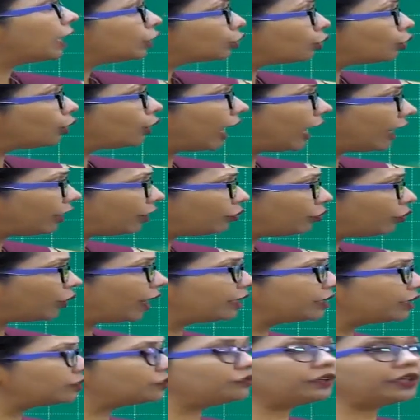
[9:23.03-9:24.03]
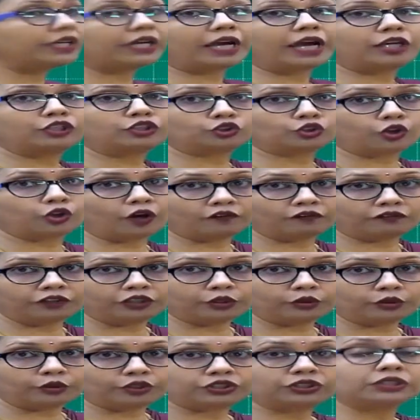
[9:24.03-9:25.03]
So likewise we can solve
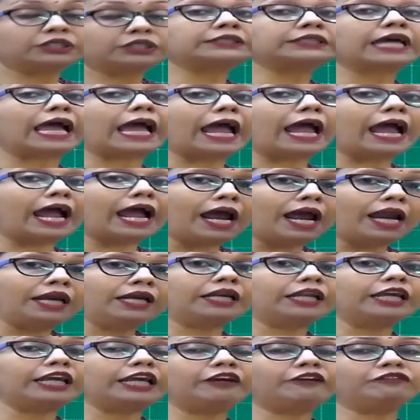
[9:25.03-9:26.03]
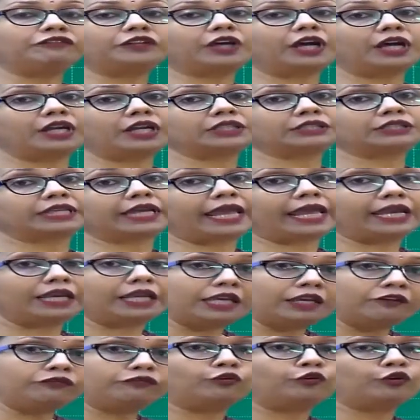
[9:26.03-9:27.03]
the questions, and if there is
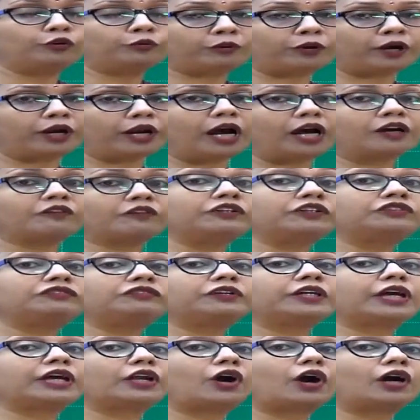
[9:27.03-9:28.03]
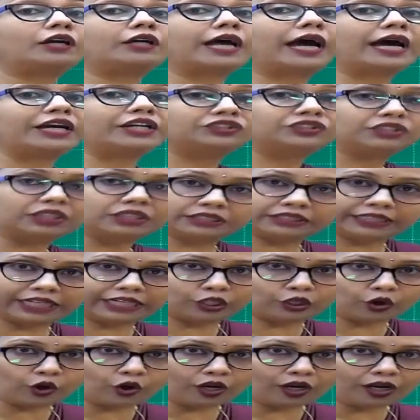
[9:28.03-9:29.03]
any food product which we cannot digest
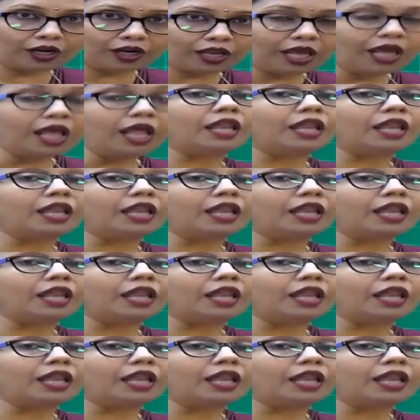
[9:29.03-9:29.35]
at all,